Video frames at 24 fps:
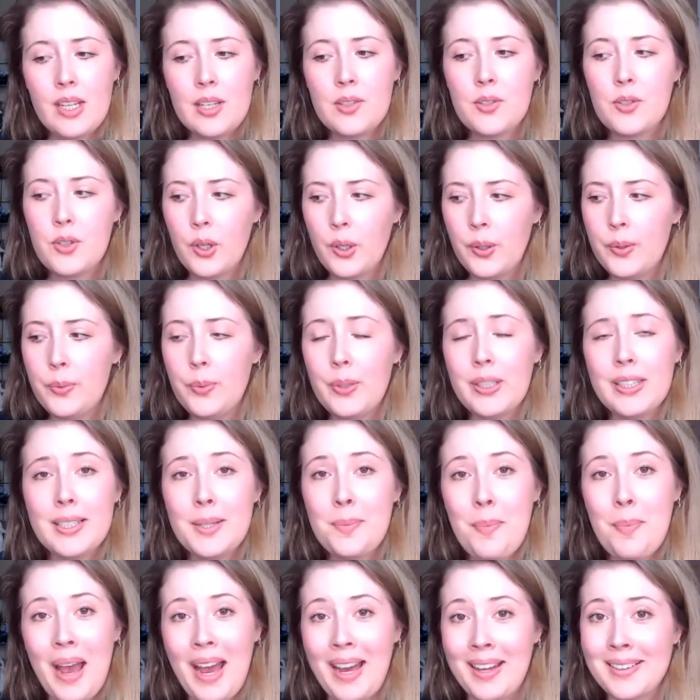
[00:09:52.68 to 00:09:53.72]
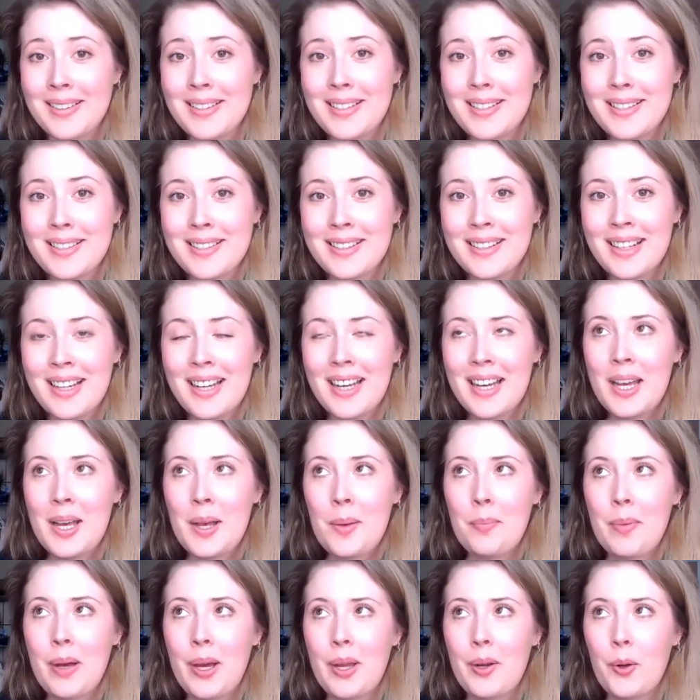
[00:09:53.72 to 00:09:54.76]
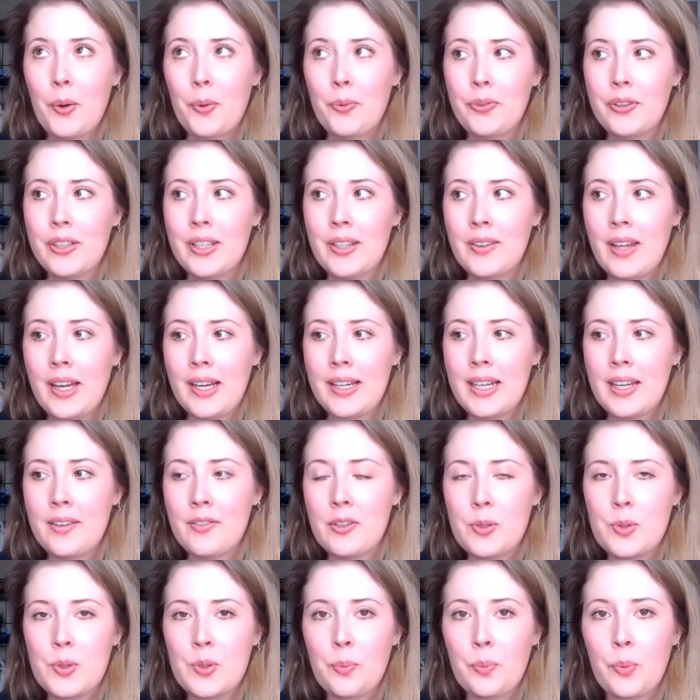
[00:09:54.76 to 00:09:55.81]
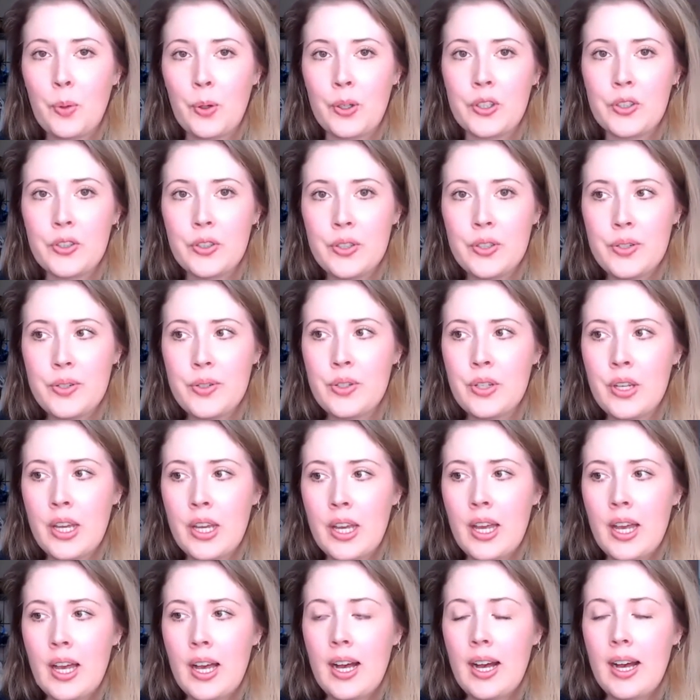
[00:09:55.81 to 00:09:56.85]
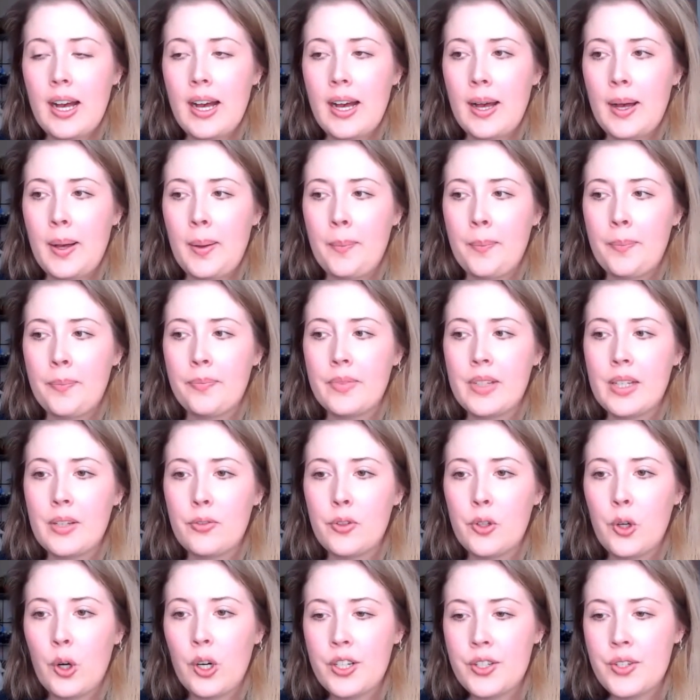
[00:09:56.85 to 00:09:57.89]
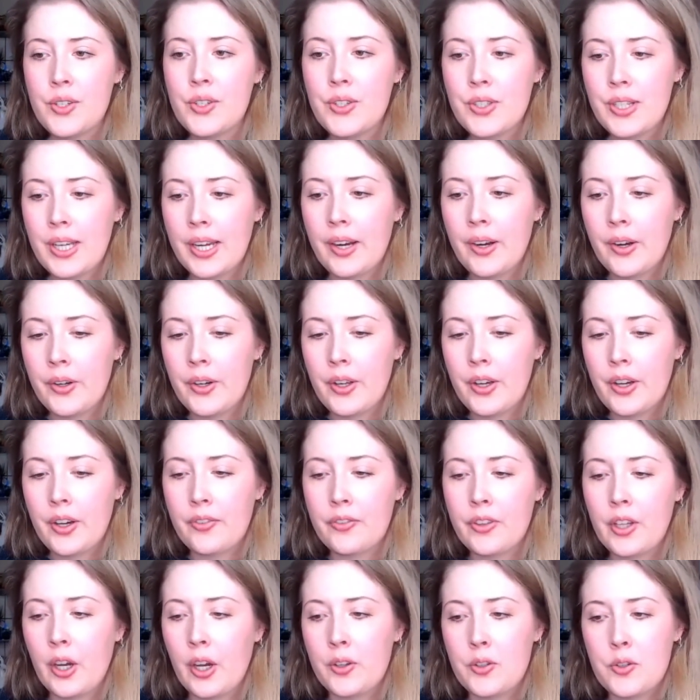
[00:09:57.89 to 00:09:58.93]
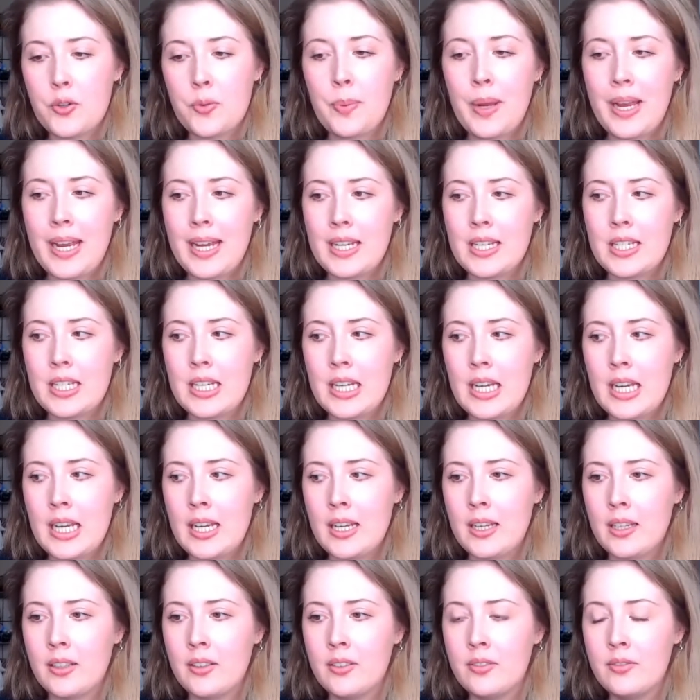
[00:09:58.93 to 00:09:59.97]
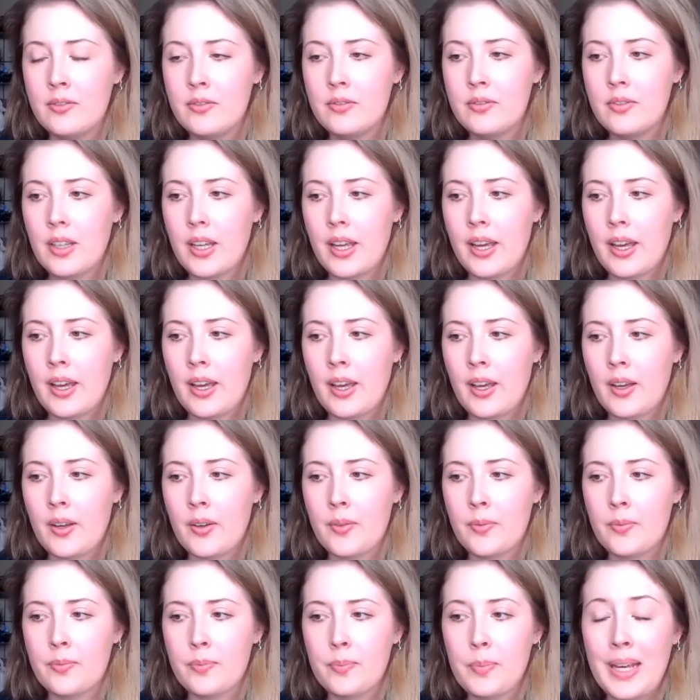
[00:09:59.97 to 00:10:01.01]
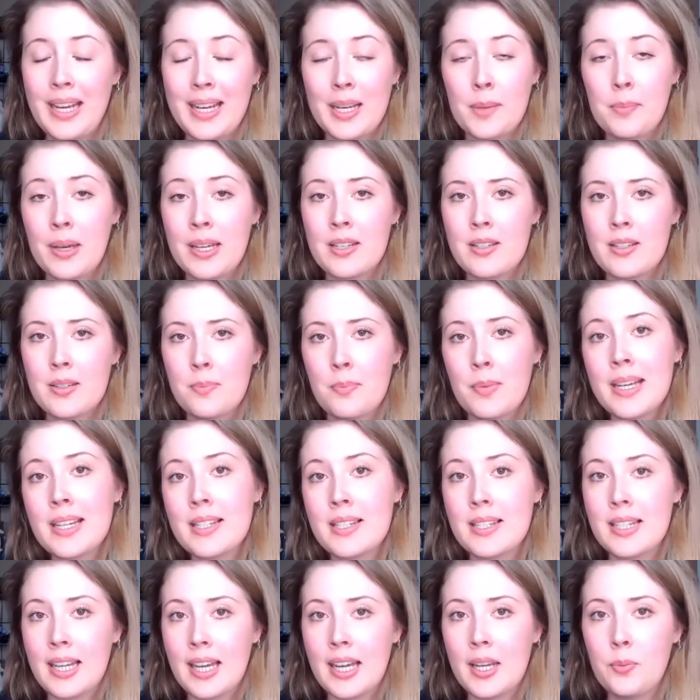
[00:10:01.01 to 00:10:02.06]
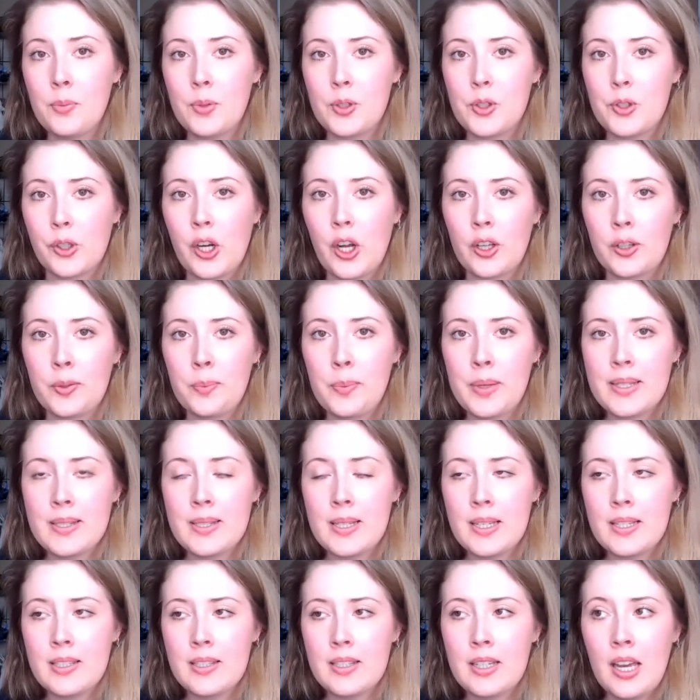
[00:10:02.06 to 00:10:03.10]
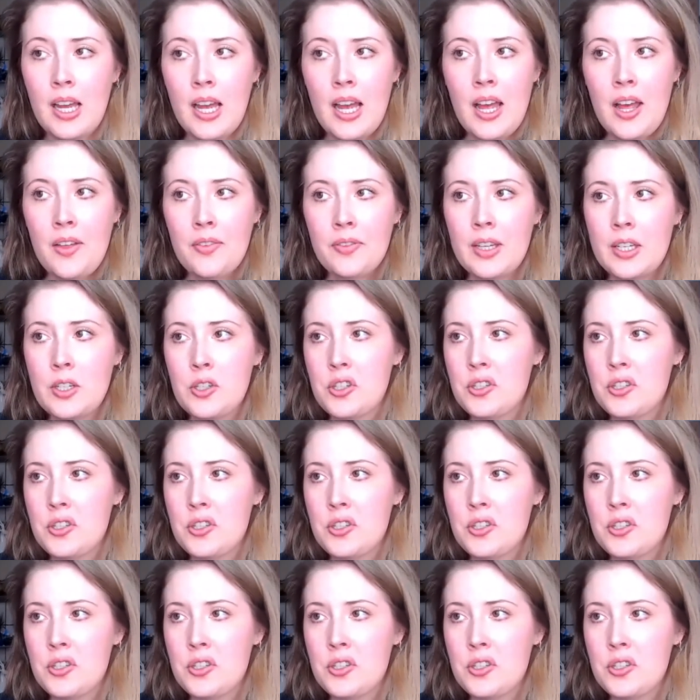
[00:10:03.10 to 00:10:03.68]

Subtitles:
So it really depends, but hopefully that gave you some pointers. If you are scared of the underpainting pigment mixing in with your color mixes, then